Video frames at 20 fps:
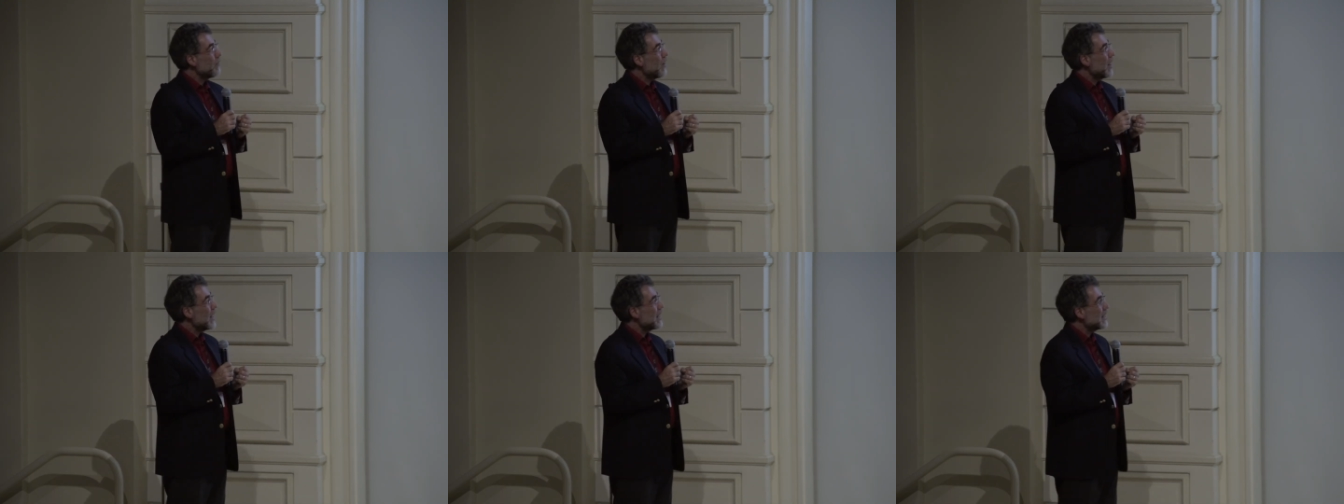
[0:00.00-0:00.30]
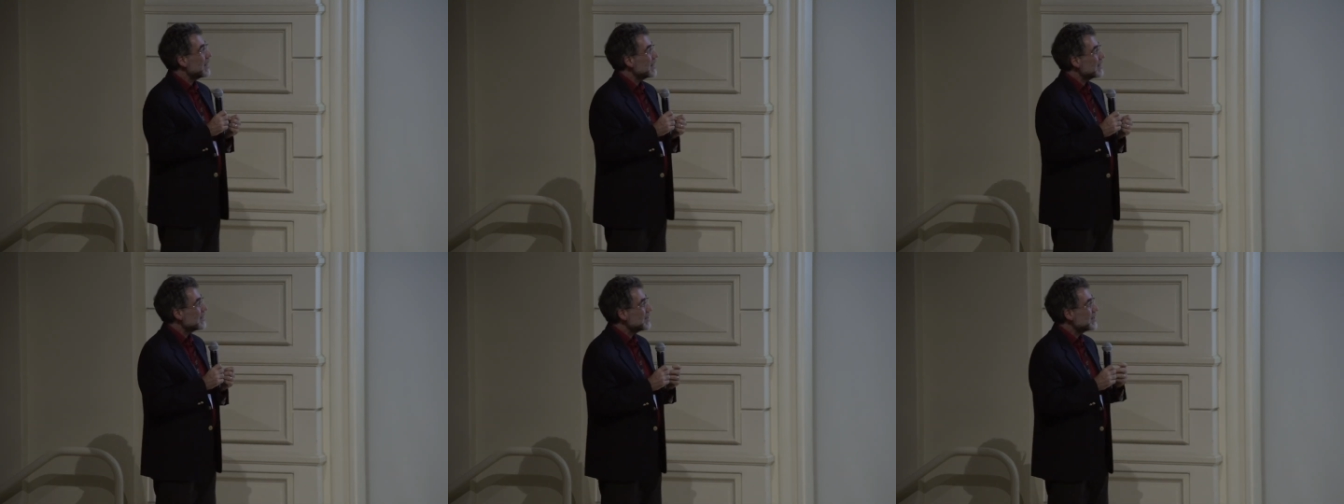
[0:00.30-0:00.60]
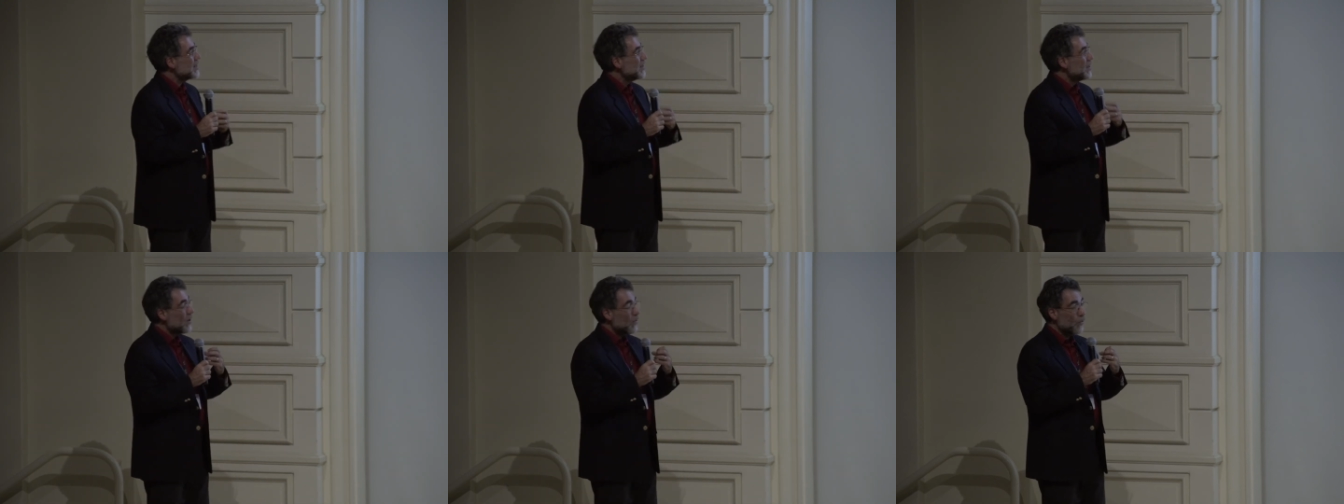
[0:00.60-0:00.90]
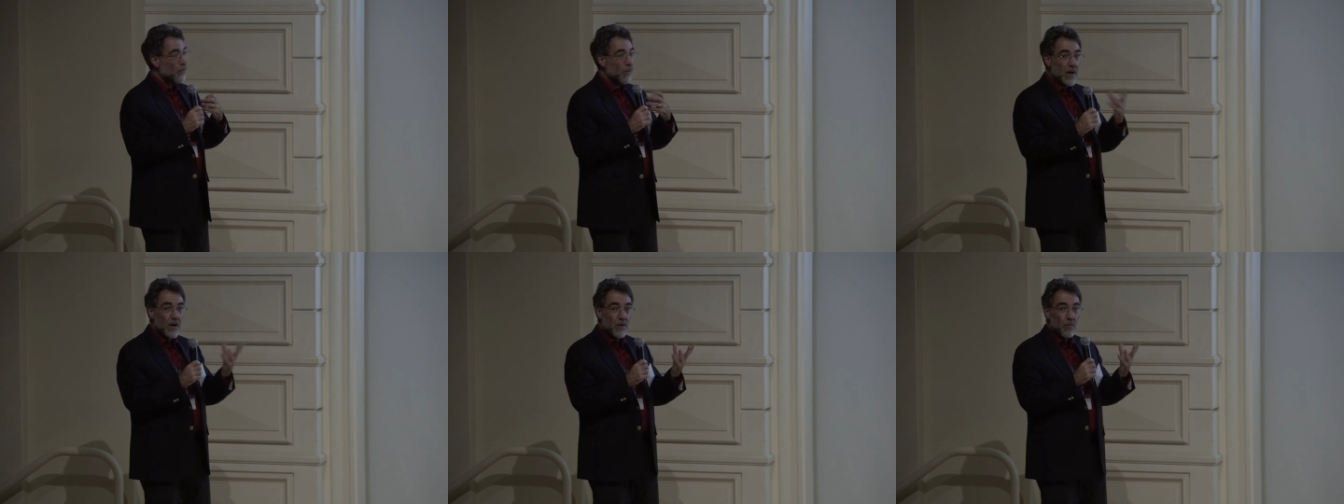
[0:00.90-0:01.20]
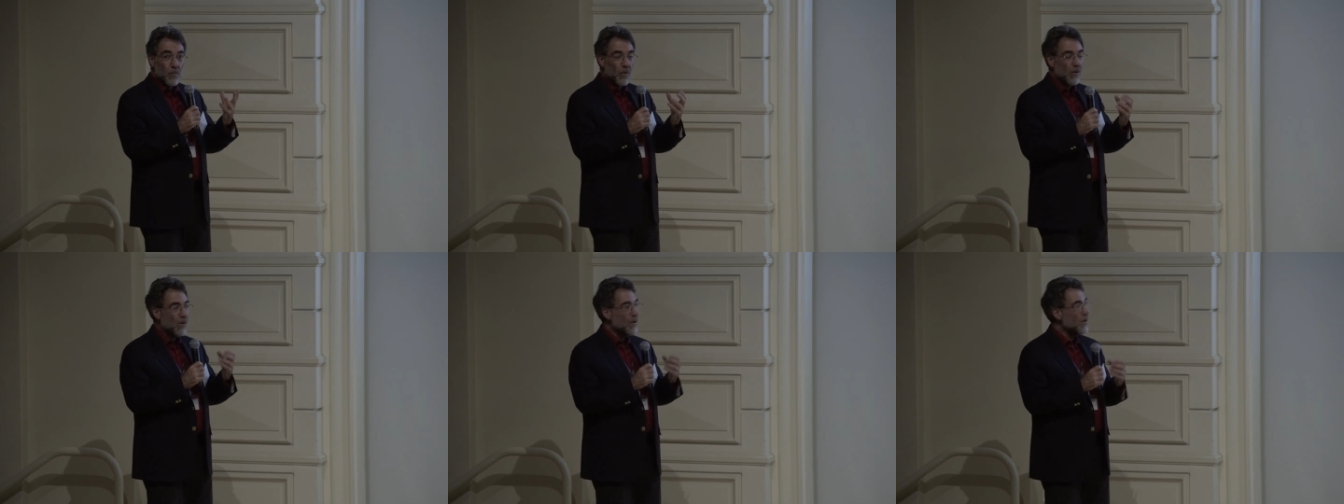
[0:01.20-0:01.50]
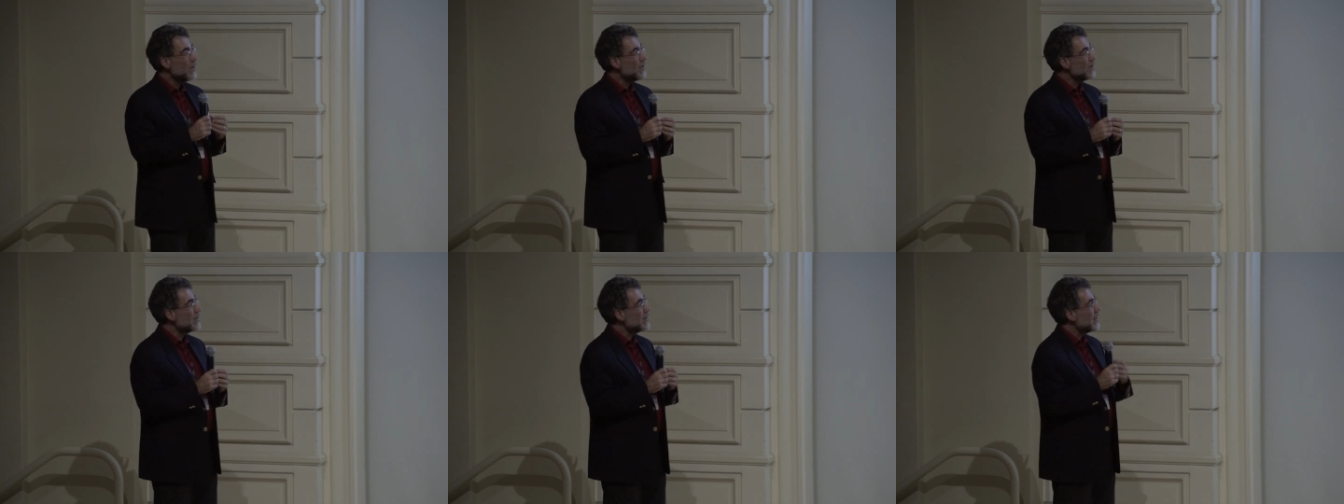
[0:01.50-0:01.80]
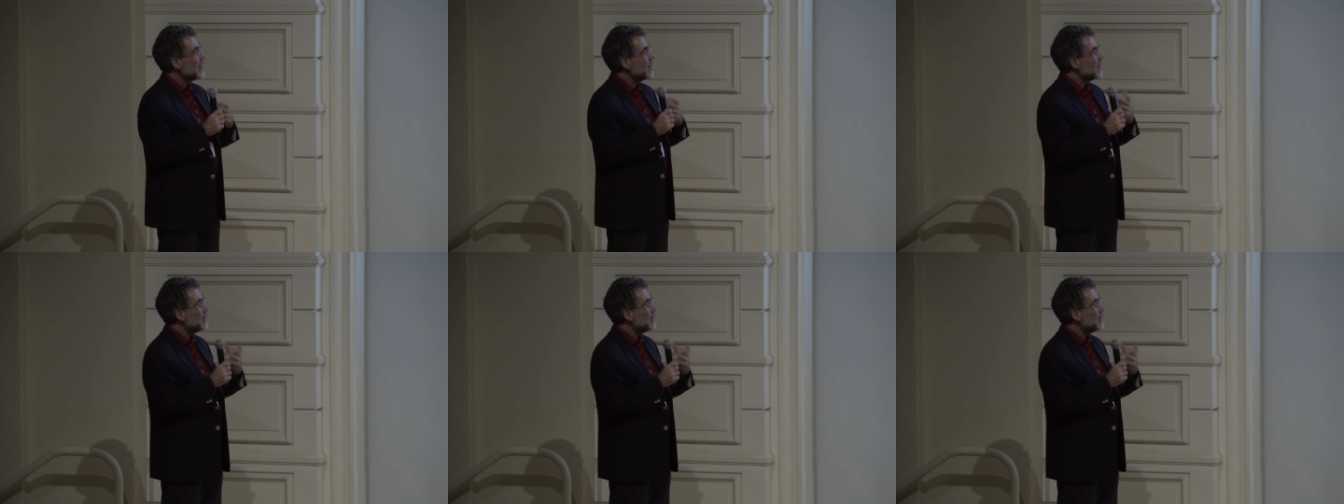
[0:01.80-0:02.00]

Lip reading: products, real-world